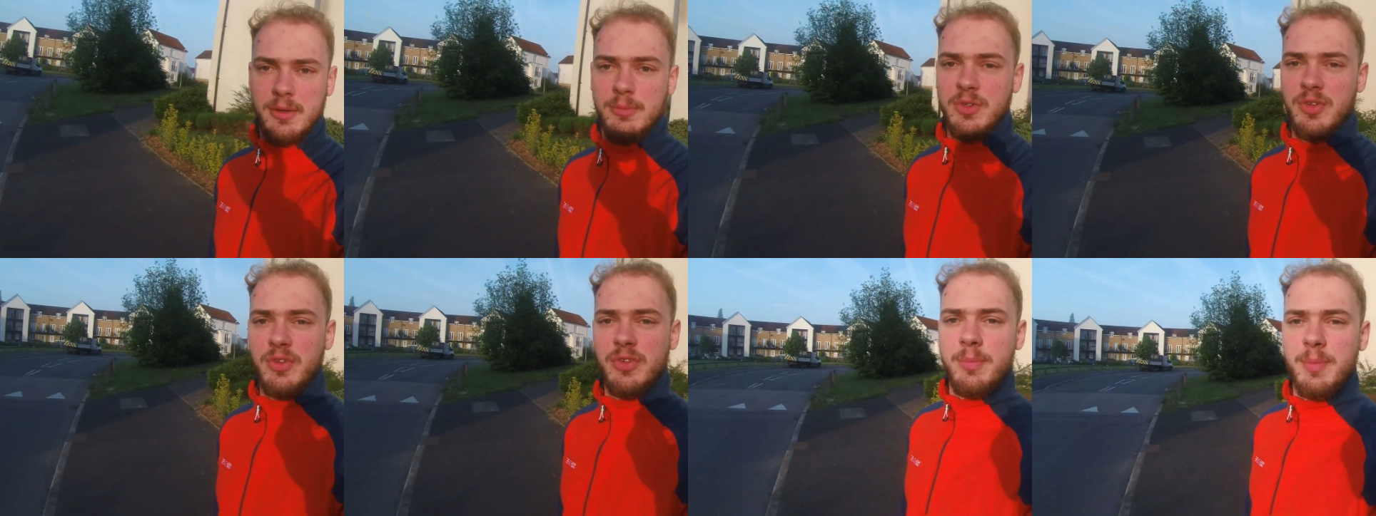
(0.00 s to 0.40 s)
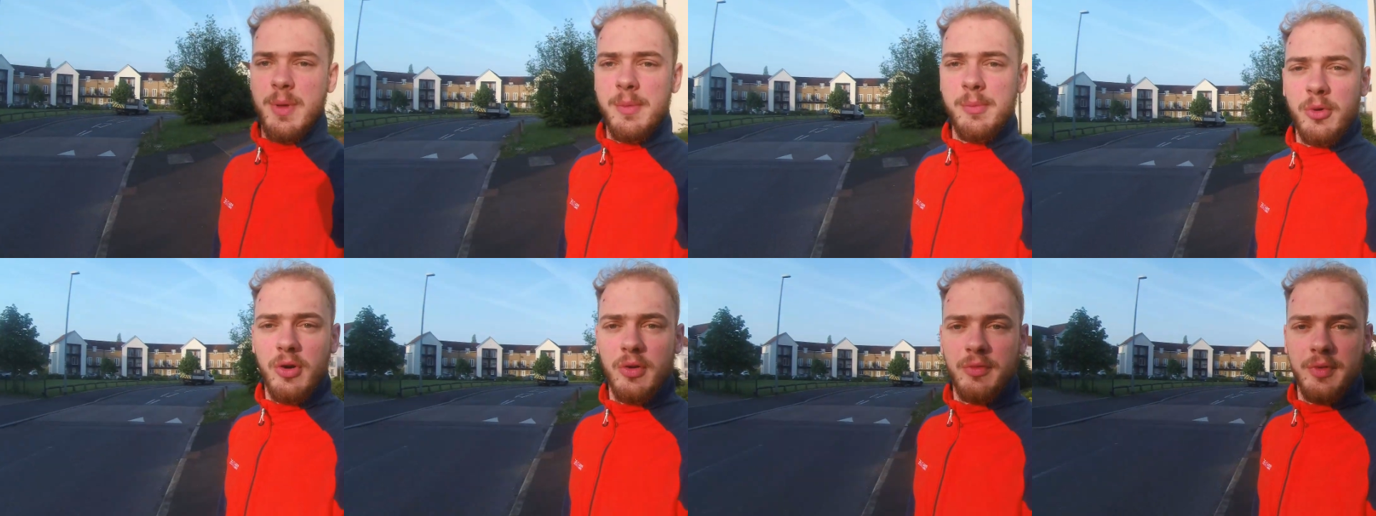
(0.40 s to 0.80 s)
Just a
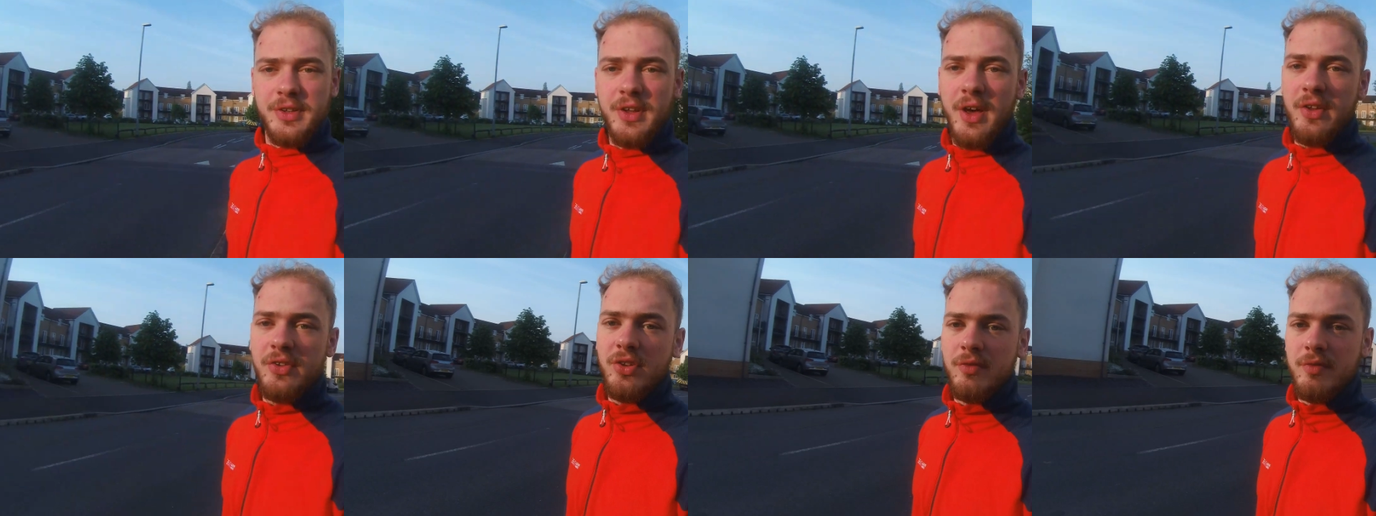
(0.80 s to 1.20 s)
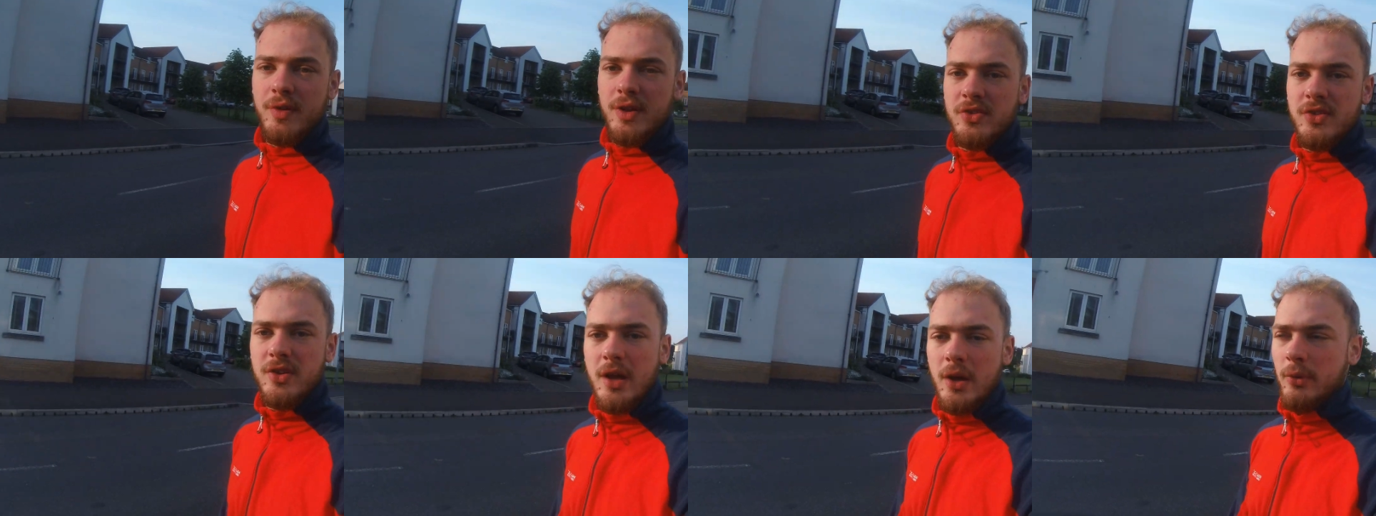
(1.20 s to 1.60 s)
bit more of a test of
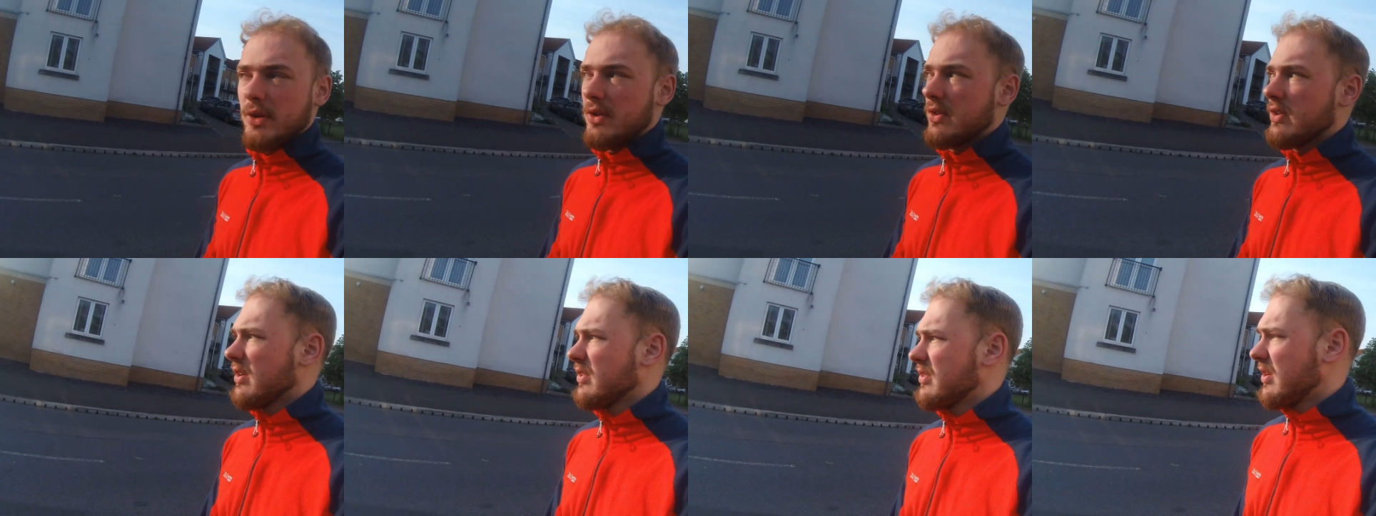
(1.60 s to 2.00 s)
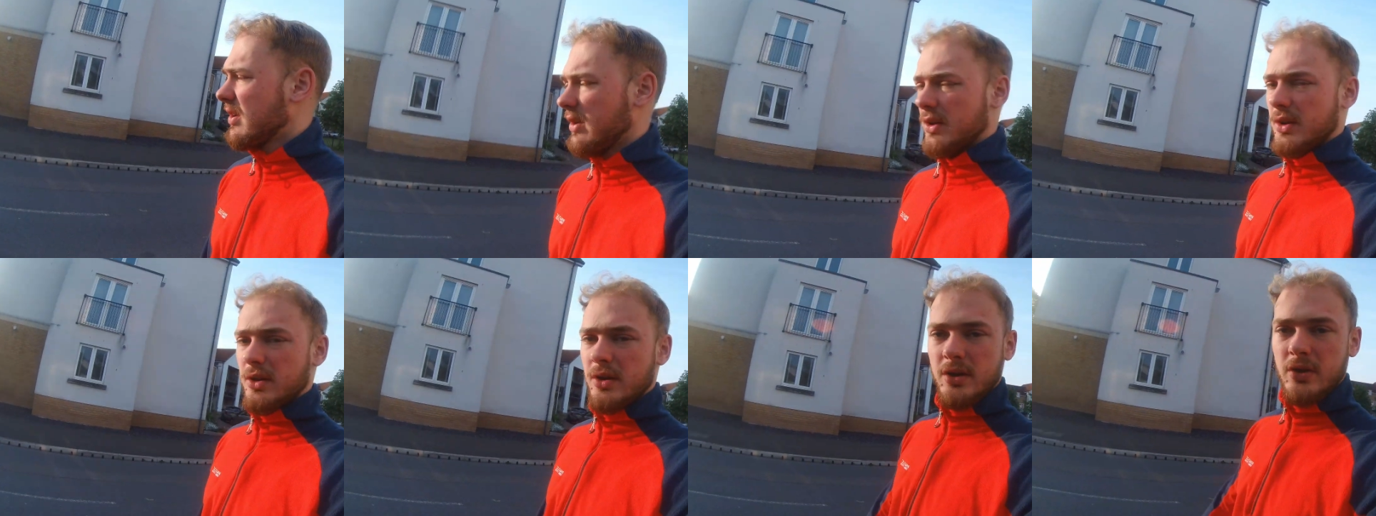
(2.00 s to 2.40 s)
it, see how it does.
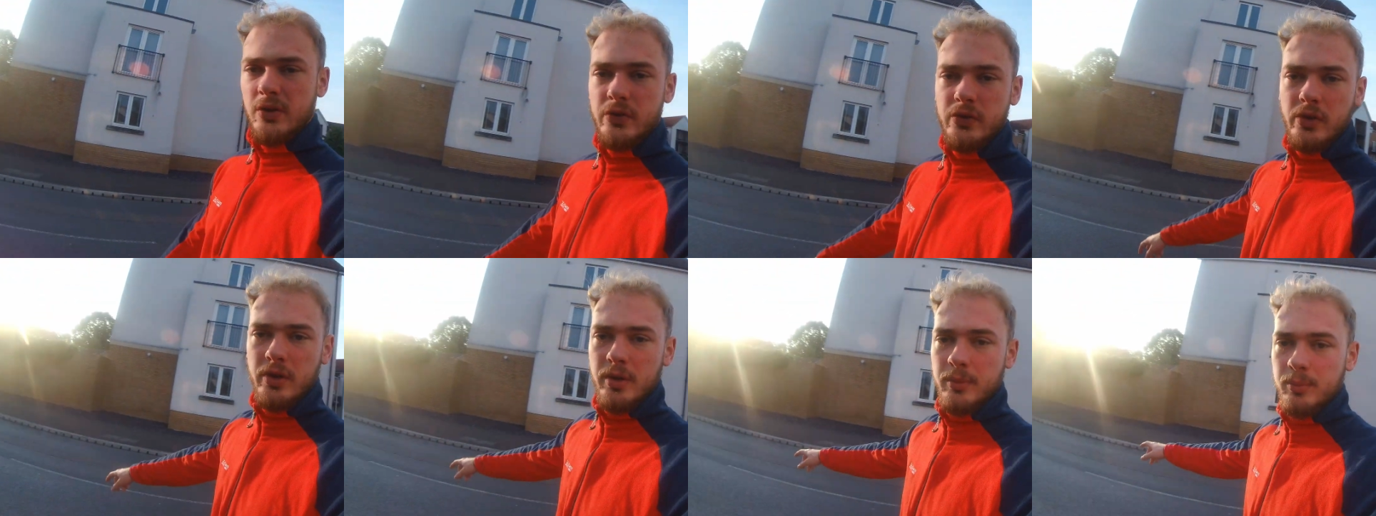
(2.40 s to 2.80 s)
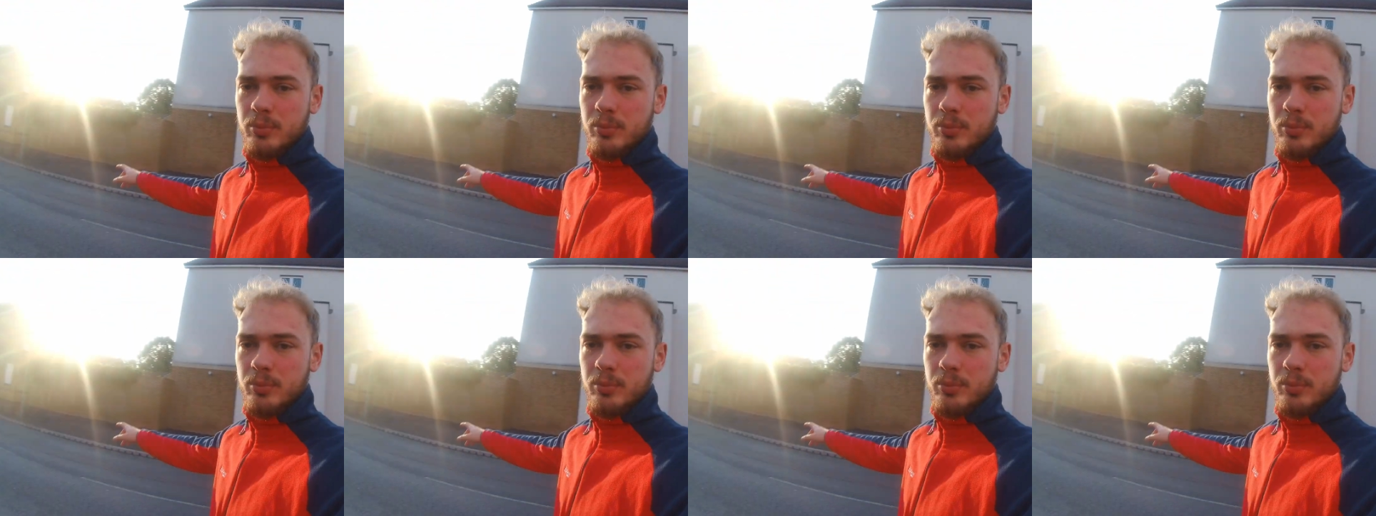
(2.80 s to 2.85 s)
It's looking